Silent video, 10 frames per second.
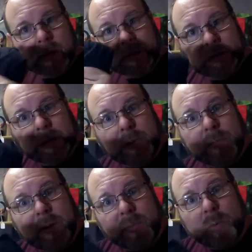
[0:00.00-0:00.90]
Need to
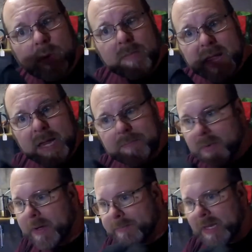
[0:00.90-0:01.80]
remember to wear my
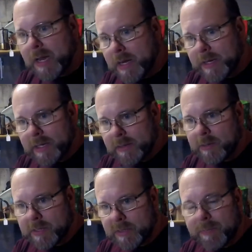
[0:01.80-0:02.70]
apron. I'm tired of getting
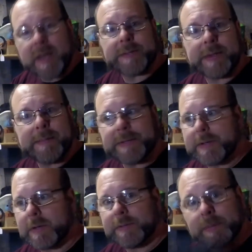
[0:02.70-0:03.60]
grease spots on my
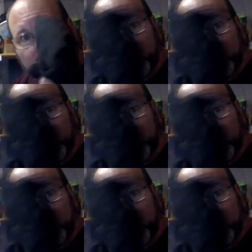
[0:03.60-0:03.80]
shirts.